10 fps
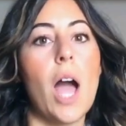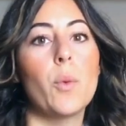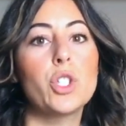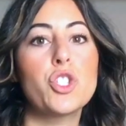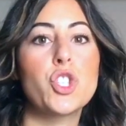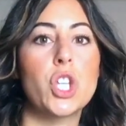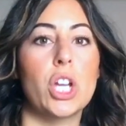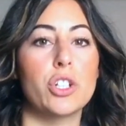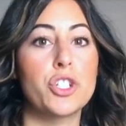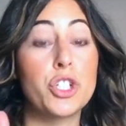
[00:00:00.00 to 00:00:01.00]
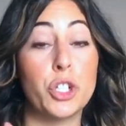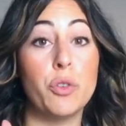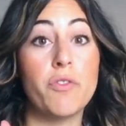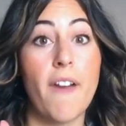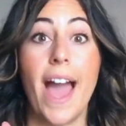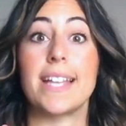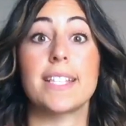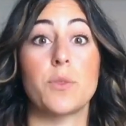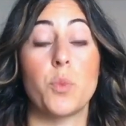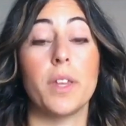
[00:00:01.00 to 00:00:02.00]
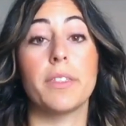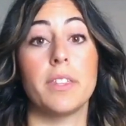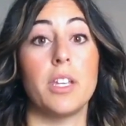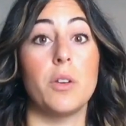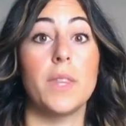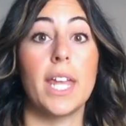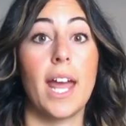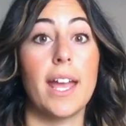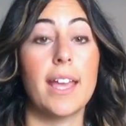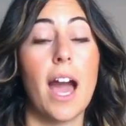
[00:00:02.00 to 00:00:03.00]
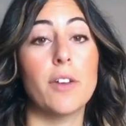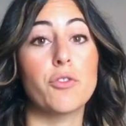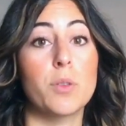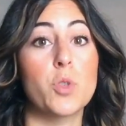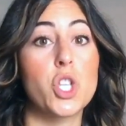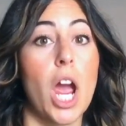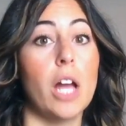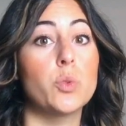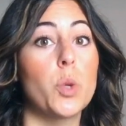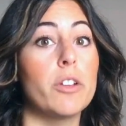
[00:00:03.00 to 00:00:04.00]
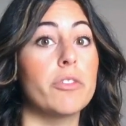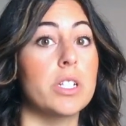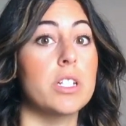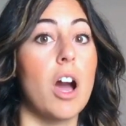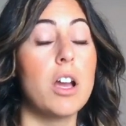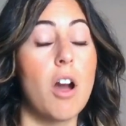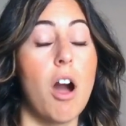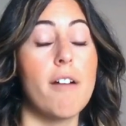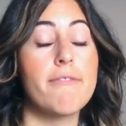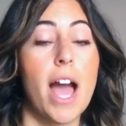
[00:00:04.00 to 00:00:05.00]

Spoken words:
I want to share two facts with you that I got from childwelfare.gov.